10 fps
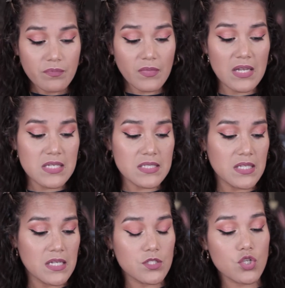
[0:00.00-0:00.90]
is
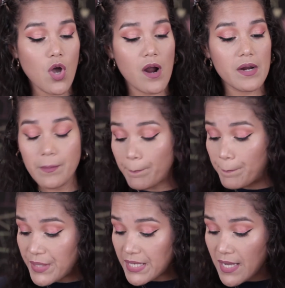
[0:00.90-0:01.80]
the
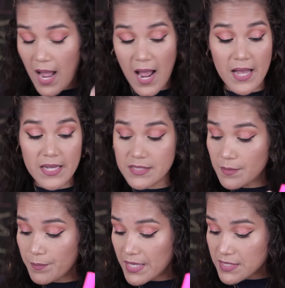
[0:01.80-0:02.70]
Tarte Big Eyes
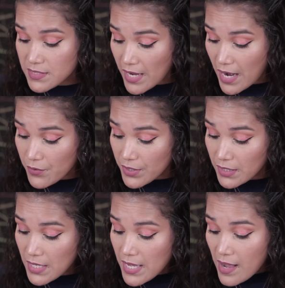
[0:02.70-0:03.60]
mascara,